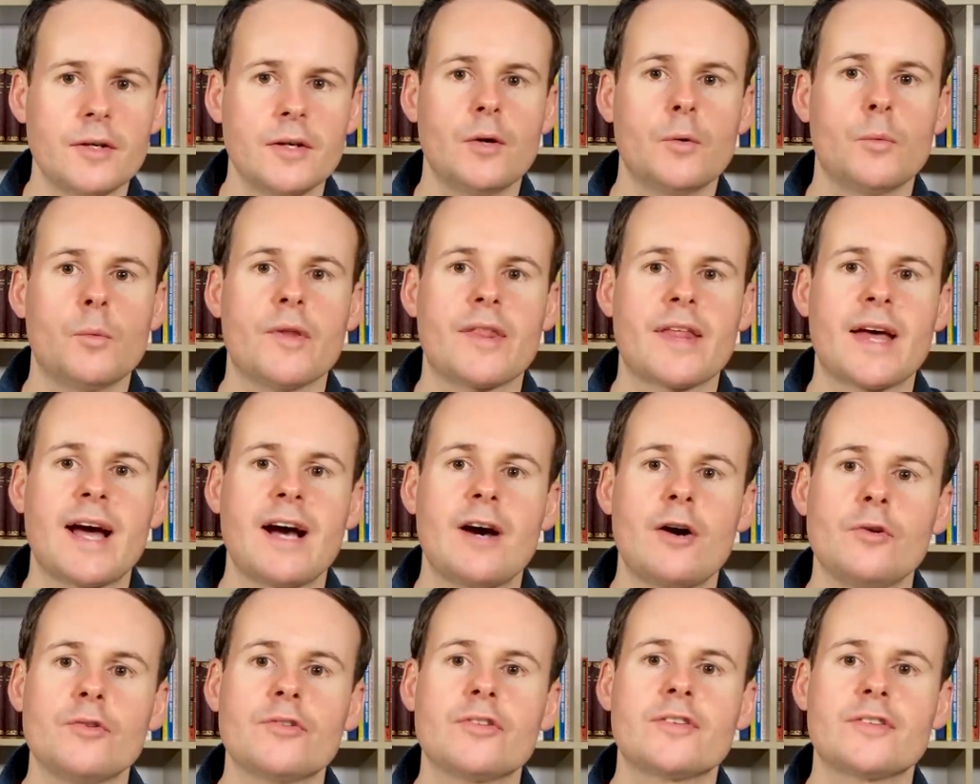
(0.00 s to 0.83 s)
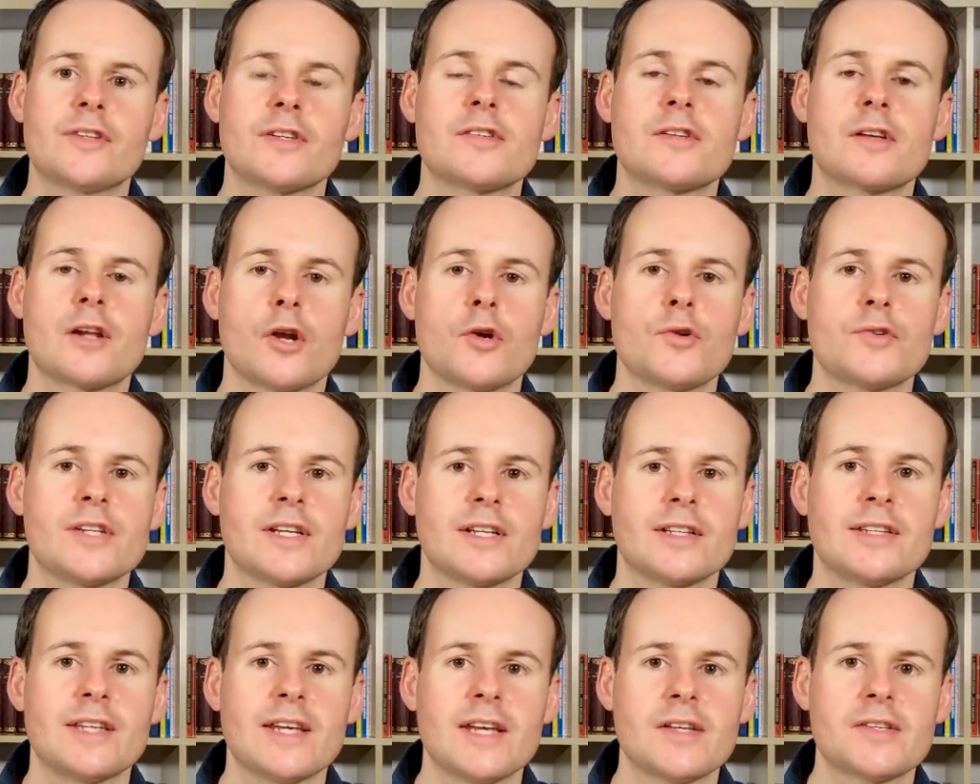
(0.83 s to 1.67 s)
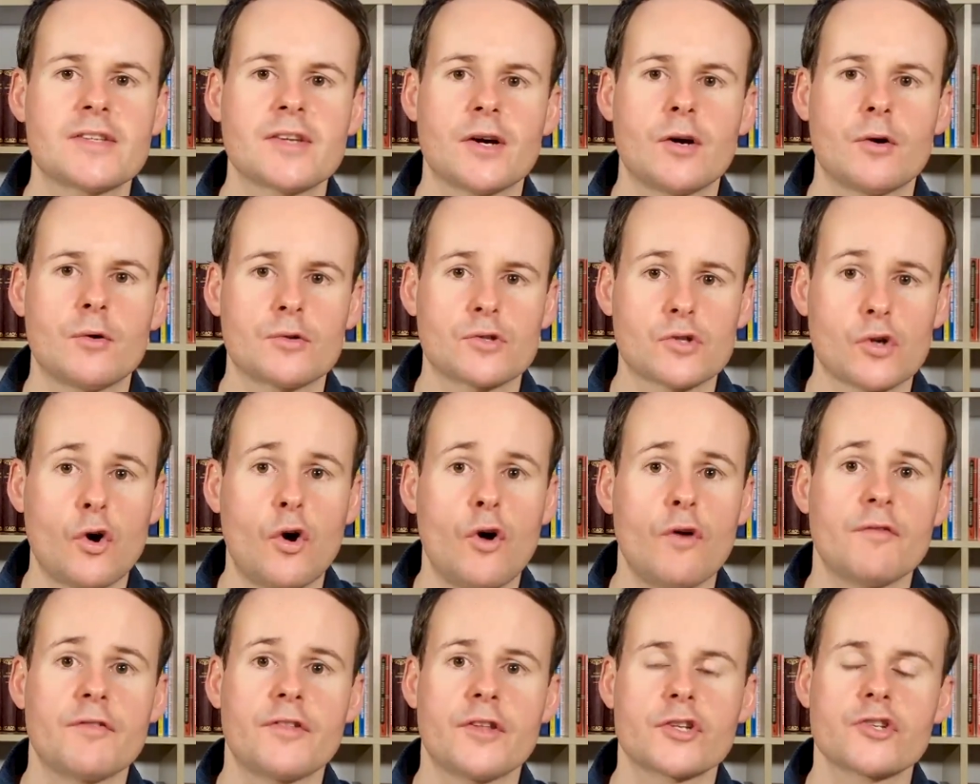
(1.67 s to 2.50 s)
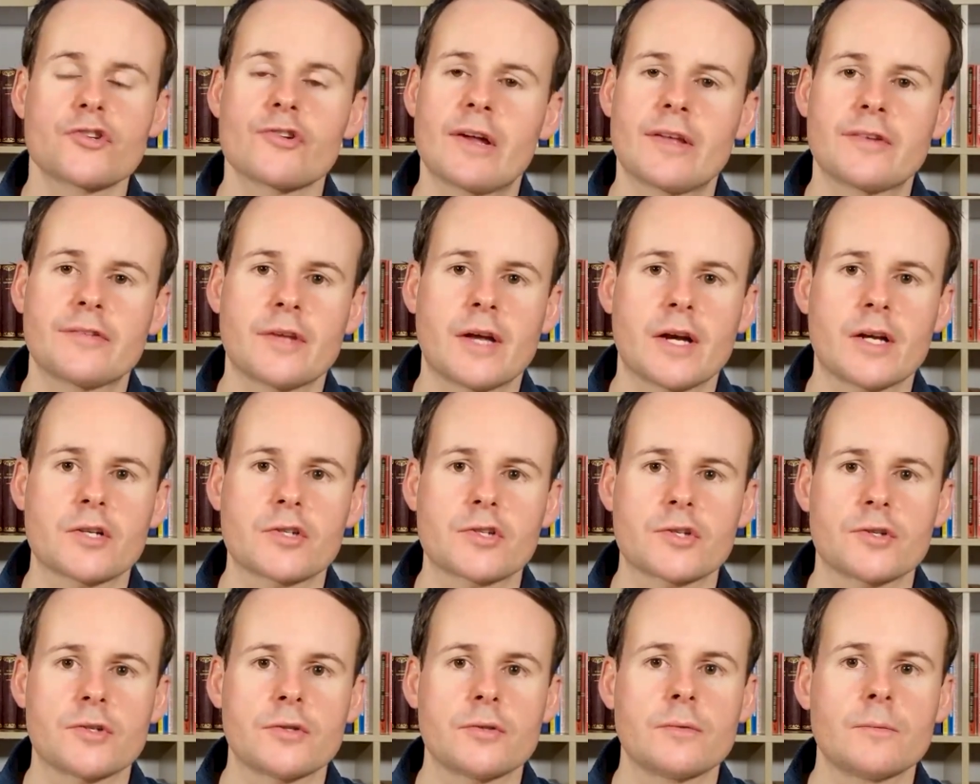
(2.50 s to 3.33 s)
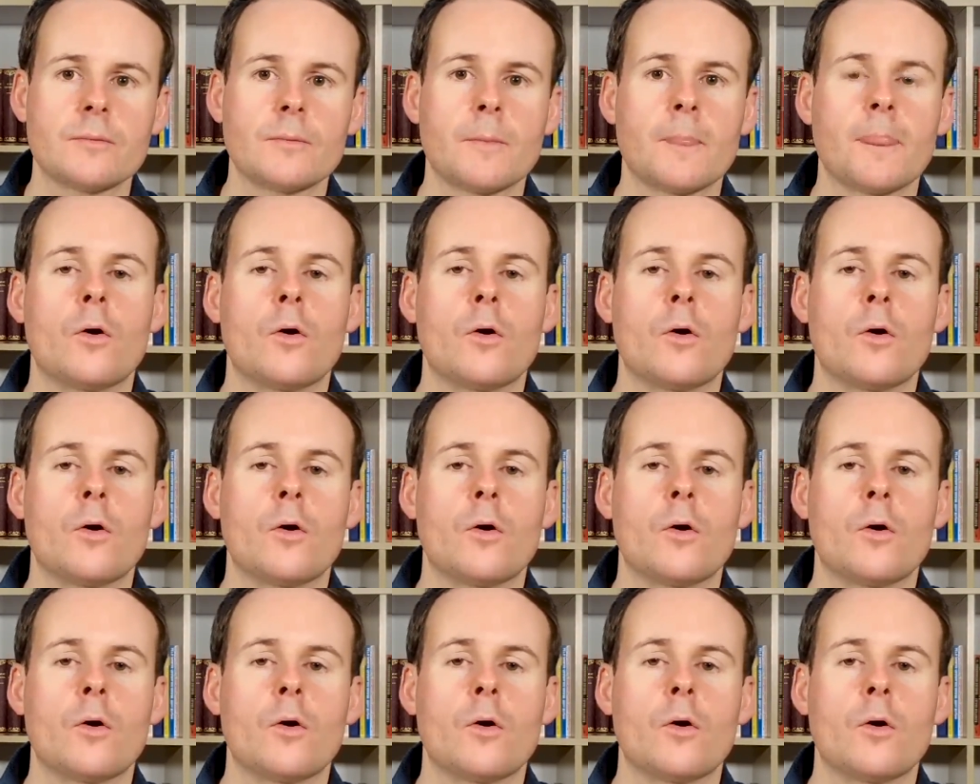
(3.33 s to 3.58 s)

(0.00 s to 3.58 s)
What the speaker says: without disclosing details of the transaction